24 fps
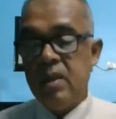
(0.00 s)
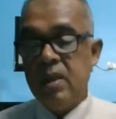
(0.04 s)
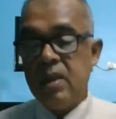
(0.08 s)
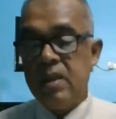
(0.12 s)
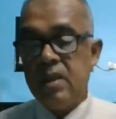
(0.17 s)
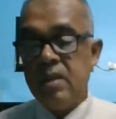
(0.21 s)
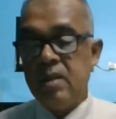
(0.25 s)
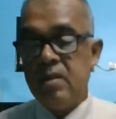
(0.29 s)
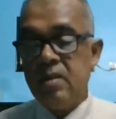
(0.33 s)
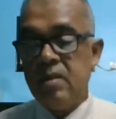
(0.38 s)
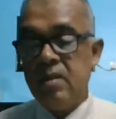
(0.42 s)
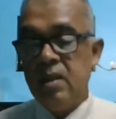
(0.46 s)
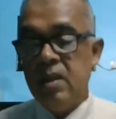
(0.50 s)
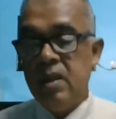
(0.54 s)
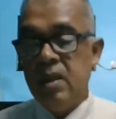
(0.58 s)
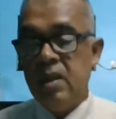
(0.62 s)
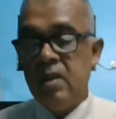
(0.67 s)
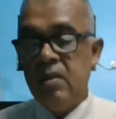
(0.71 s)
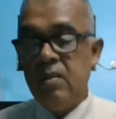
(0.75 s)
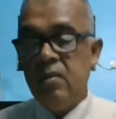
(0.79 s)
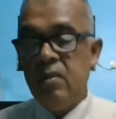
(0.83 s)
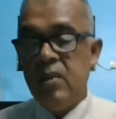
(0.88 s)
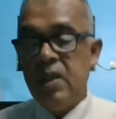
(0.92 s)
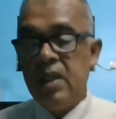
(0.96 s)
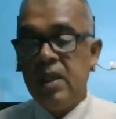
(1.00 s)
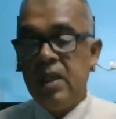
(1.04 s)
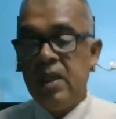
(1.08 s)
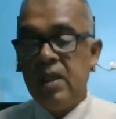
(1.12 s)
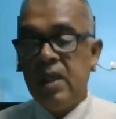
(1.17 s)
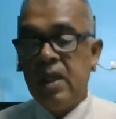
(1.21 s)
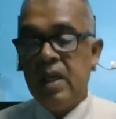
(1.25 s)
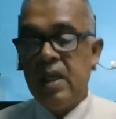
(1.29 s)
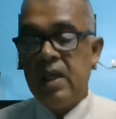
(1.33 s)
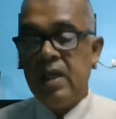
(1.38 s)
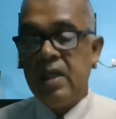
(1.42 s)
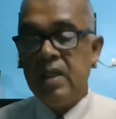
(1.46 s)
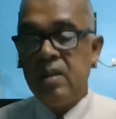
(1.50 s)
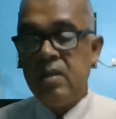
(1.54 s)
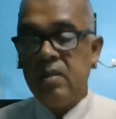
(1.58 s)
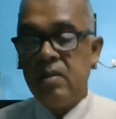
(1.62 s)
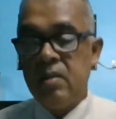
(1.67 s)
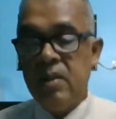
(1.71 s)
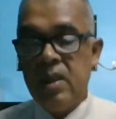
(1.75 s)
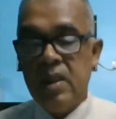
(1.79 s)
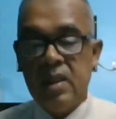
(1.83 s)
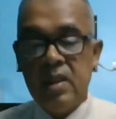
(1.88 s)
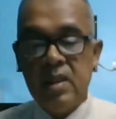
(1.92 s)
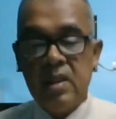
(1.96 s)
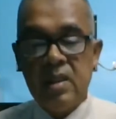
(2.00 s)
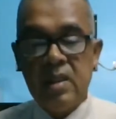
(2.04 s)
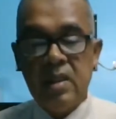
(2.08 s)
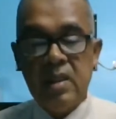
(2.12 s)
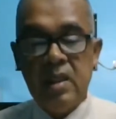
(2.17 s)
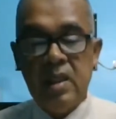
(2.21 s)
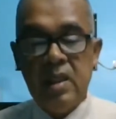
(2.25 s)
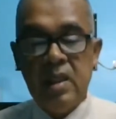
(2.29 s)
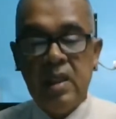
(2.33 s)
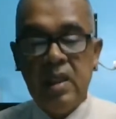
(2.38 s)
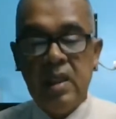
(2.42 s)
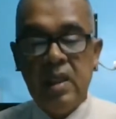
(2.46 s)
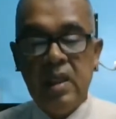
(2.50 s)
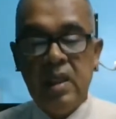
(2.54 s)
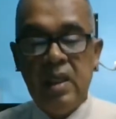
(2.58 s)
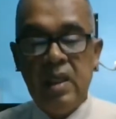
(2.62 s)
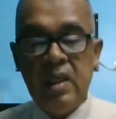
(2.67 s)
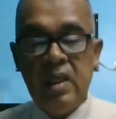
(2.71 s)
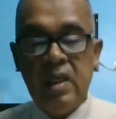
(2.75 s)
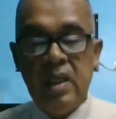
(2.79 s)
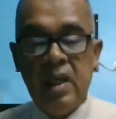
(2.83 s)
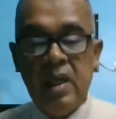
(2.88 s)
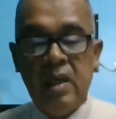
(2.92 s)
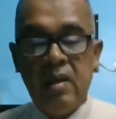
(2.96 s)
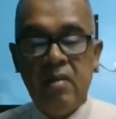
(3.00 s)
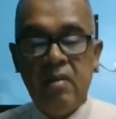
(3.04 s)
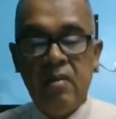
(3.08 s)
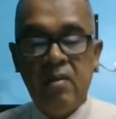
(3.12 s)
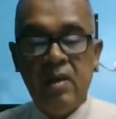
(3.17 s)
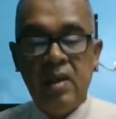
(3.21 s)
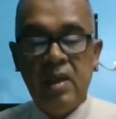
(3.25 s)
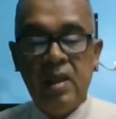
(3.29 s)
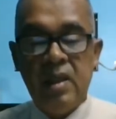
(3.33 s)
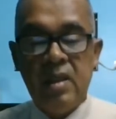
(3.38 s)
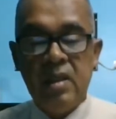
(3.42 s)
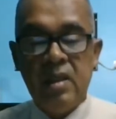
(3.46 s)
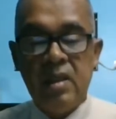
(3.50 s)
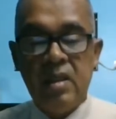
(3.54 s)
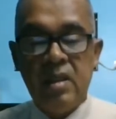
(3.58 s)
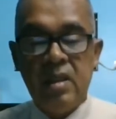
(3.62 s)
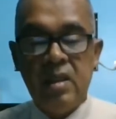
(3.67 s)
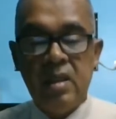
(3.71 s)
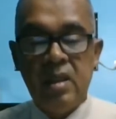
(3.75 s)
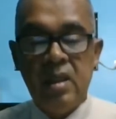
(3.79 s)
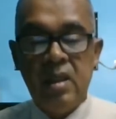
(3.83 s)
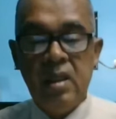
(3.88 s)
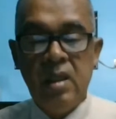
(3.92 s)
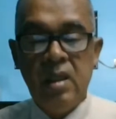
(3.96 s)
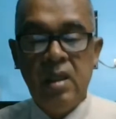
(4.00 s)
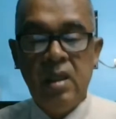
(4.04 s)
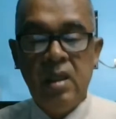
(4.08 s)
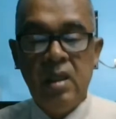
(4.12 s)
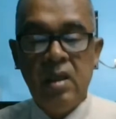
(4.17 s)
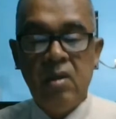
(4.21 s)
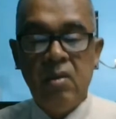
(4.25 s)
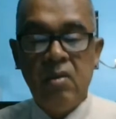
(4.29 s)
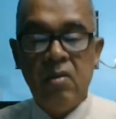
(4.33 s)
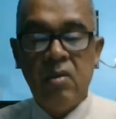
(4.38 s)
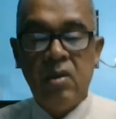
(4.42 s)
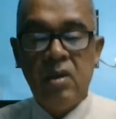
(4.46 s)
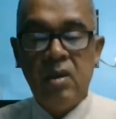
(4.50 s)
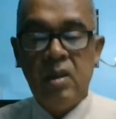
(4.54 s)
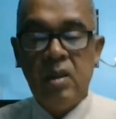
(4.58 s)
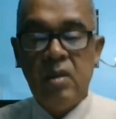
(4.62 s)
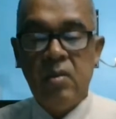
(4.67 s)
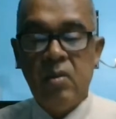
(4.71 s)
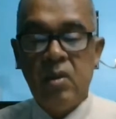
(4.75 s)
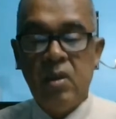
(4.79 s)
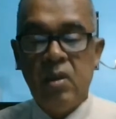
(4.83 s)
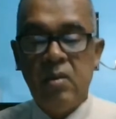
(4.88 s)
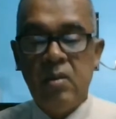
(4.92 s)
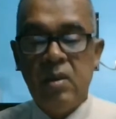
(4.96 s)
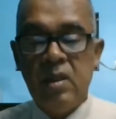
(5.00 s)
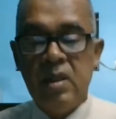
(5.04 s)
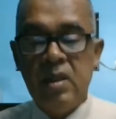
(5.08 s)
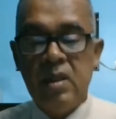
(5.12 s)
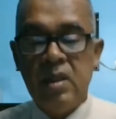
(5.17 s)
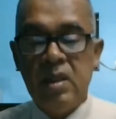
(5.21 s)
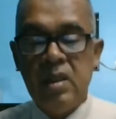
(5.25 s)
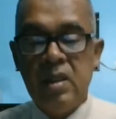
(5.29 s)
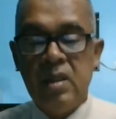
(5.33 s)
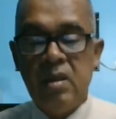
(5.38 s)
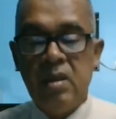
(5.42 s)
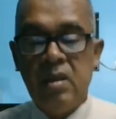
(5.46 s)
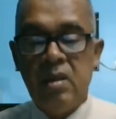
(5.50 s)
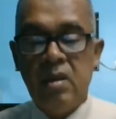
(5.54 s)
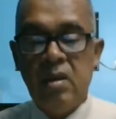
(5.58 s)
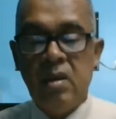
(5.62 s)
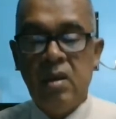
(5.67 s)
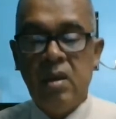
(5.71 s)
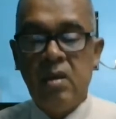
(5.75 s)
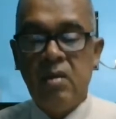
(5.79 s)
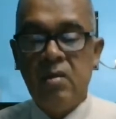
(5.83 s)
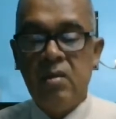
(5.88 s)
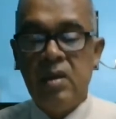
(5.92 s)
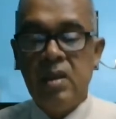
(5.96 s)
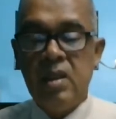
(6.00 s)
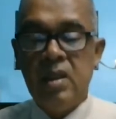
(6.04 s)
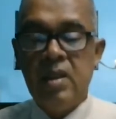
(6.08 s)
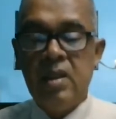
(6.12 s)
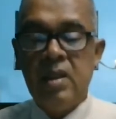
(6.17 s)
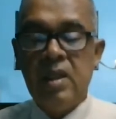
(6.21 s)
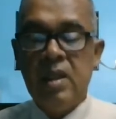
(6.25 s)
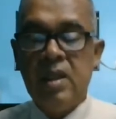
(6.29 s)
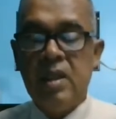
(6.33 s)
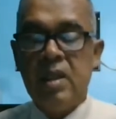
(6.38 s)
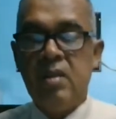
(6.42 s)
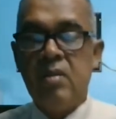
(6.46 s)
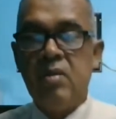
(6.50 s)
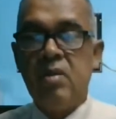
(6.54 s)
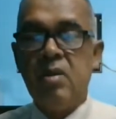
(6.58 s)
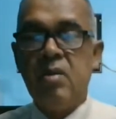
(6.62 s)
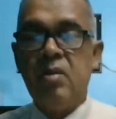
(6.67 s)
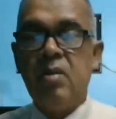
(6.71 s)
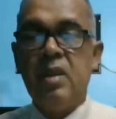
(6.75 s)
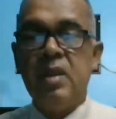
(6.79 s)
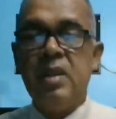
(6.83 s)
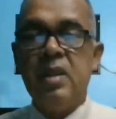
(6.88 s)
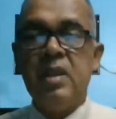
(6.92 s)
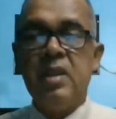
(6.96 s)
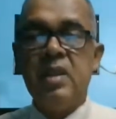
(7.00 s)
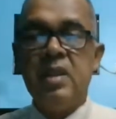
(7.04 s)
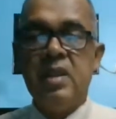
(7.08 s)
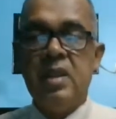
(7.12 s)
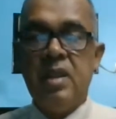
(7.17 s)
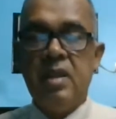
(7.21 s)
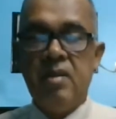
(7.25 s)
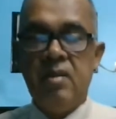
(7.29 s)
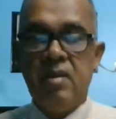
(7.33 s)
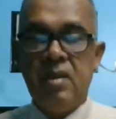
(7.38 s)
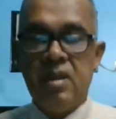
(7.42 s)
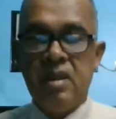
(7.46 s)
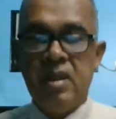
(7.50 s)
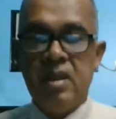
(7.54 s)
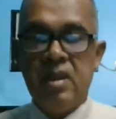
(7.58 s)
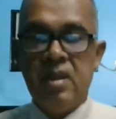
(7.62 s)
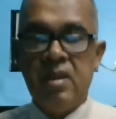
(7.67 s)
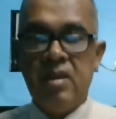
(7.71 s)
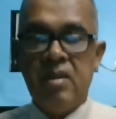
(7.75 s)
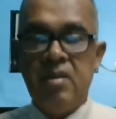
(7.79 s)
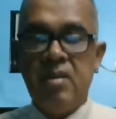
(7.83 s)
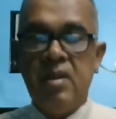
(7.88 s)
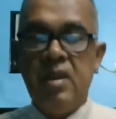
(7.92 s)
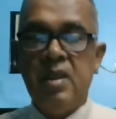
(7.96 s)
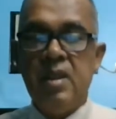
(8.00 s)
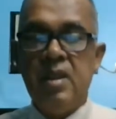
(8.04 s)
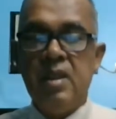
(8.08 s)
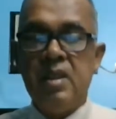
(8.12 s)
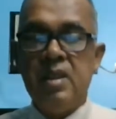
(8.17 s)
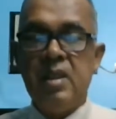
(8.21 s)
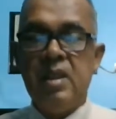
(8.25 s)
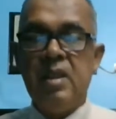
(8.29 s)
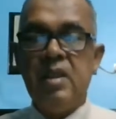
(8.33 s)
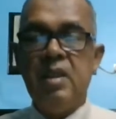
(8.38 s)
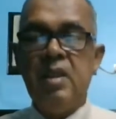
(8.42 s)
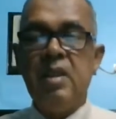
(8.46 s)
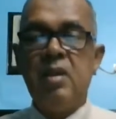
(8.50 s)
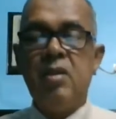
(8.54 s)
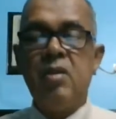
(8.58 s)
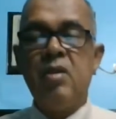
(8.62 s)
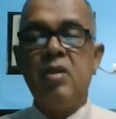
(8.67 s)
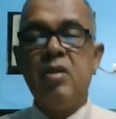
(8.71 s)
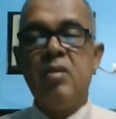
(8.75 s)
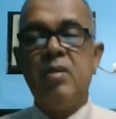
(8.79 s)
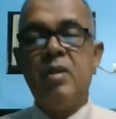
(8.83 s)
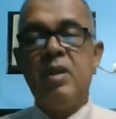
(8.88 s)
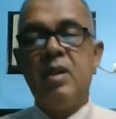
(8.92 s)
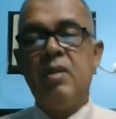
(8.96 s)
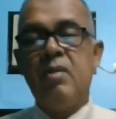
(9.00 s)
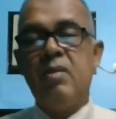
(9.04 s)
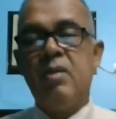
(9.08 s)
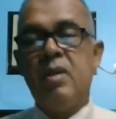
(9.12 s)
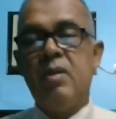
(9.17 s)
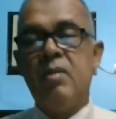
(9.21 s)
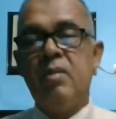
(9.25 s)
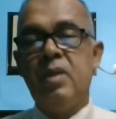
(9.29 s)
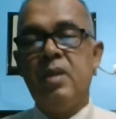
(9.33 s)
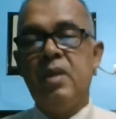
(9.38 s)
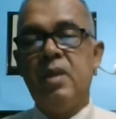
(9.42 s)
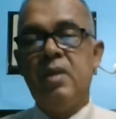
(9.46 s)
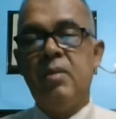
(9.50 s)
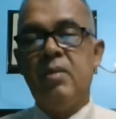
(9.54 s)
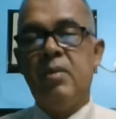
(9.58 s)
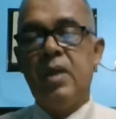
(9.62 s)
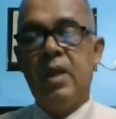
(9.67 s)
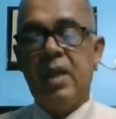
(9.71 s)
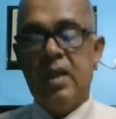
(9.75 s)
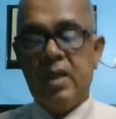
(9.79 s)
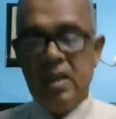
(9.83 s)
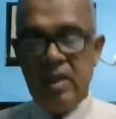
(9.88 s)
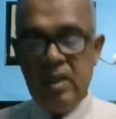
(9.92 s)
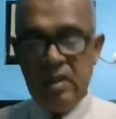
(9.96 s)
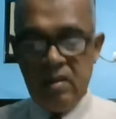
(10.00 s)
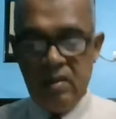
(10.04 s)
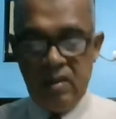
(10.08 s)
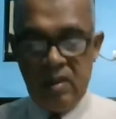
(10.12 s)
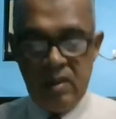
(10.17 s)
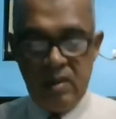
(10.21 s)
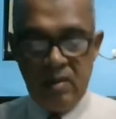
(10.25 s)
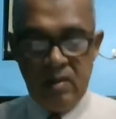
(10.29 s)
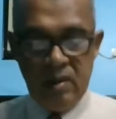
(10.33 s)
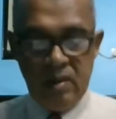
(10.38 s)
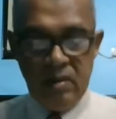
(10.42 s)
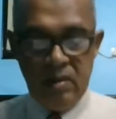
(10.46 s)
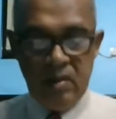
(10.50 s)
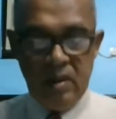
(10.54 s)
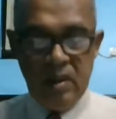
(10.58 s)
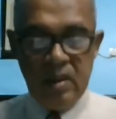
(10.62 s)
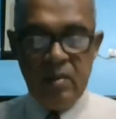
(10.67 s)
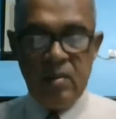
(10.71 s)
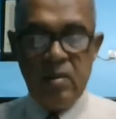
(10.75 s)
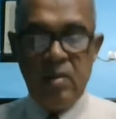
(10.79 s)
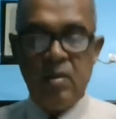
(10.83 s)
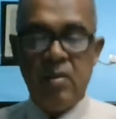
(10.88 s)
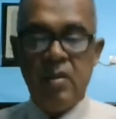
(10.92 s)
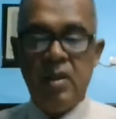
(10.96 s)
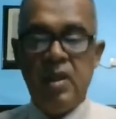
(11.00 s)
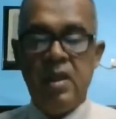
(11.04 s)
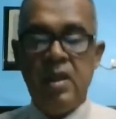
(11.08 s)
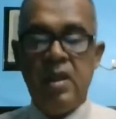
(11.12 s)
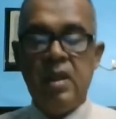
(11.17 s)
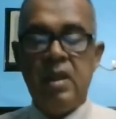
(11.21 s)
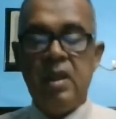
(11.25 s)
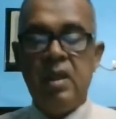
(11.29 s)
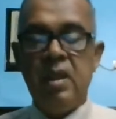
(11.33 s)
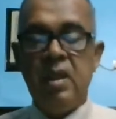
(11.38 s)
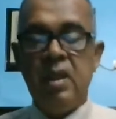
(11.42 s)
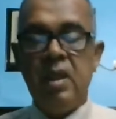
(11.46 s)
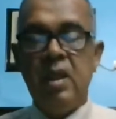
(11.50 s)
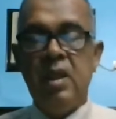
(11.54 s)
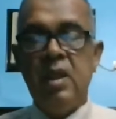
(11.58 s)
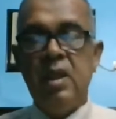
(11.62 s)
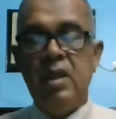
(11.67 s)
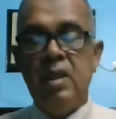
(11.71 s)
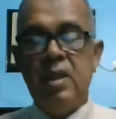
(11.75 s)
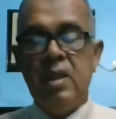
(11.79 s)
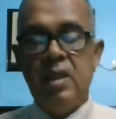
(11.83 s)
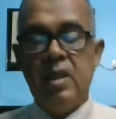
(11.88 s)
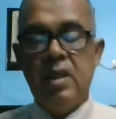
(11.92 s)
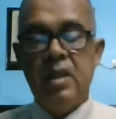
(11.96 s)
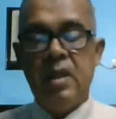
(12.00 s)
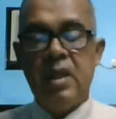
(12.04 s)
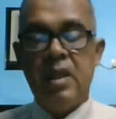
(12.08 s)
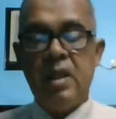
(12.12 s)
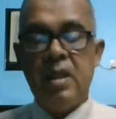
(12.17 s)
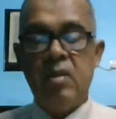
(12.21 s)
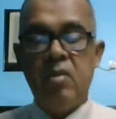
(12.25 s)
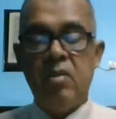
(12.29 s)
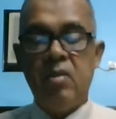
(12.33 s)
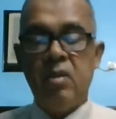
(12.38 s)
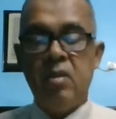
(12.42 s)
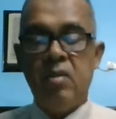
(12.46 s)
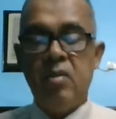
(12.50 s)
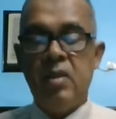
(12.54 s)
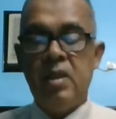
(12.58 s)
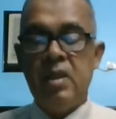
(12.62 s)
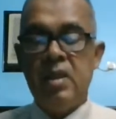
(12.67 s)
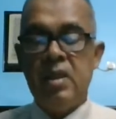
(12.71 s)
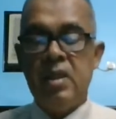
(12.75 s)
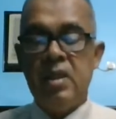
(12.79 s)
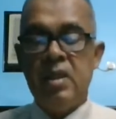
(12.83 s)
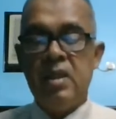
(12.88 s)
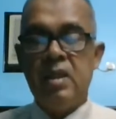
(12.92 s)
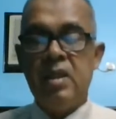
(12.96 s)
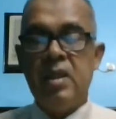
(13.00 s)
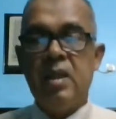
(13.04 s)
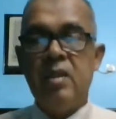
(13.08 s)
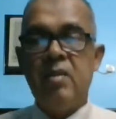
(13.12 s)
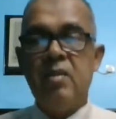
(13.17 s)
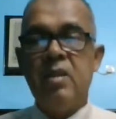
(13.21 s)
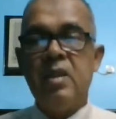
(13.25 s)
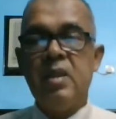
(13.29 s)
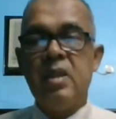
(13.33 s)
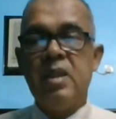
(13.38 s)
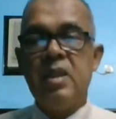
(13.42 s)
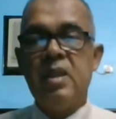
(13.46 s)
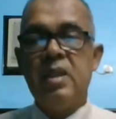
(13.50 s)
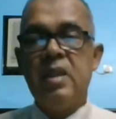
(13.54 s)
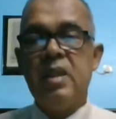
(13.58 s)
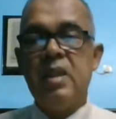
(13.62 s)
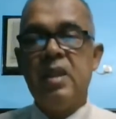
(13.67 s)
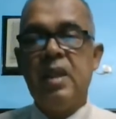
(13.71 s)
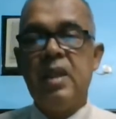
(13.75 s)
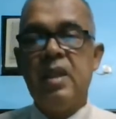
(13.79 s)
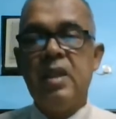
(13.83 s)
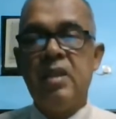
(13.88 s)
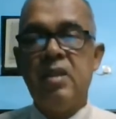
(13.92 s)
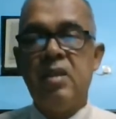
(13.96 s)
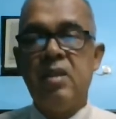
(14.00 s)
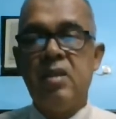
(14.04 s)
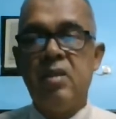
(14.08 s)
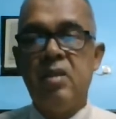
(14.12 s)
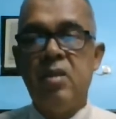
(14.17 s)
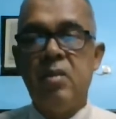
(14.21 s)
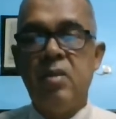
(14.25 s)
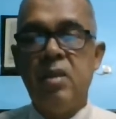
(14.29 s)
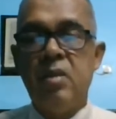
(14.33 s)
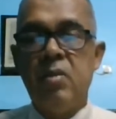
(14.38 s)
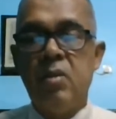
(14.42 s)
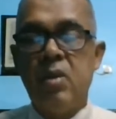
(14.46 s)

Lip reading: must make arrangements in advance for the provision of the drug information services. We understand in hospital pharmacy practice, whenever we are providing the drug information services, that is to be